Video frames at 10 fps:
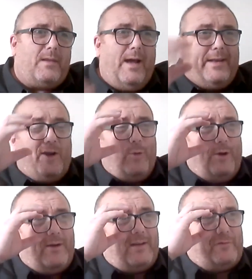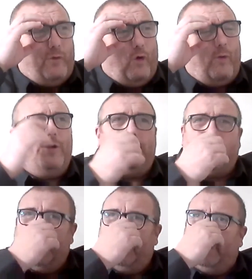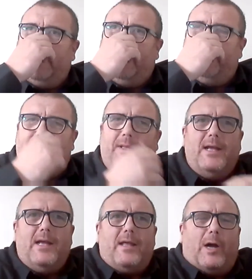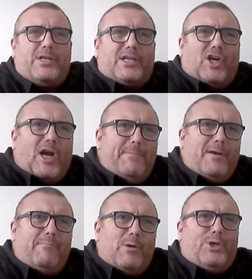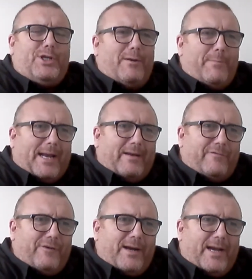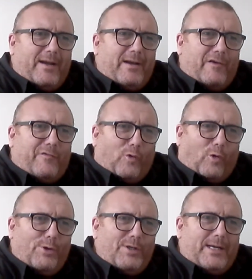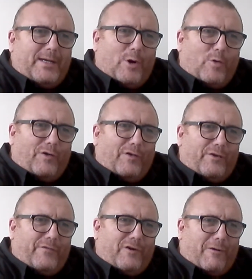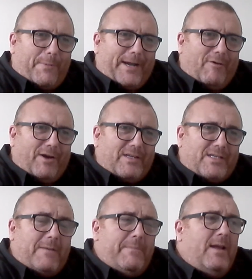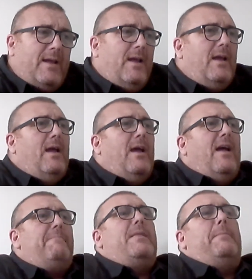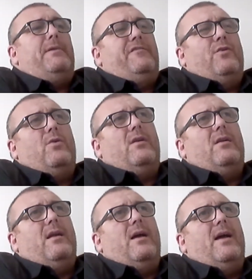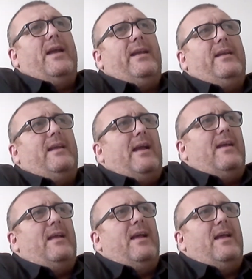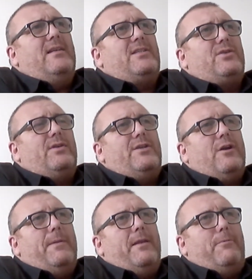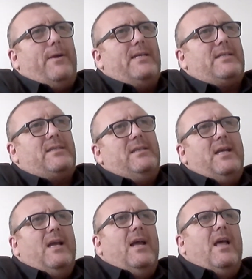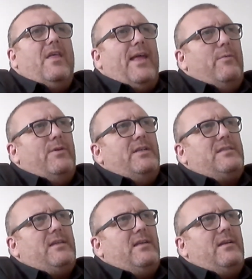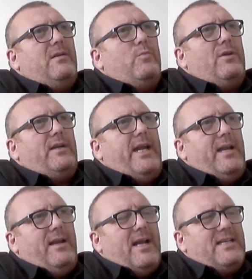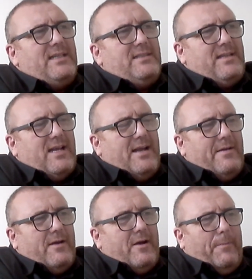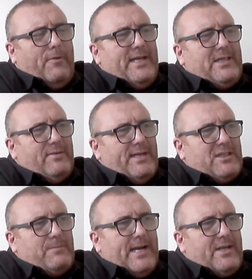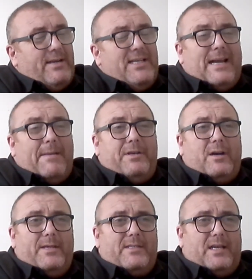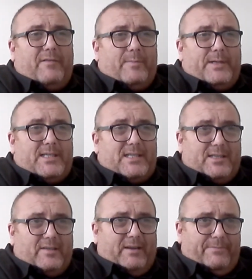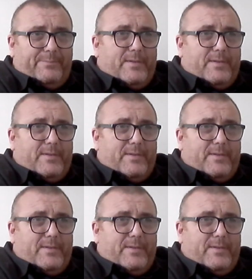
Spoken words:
and then I worked at Forwood in. I was a time and motion man at Forwood in Coleford for a period of time. Before I saw a job in the press that was working as an operator inspector in Temco in Cinderford, which is still there.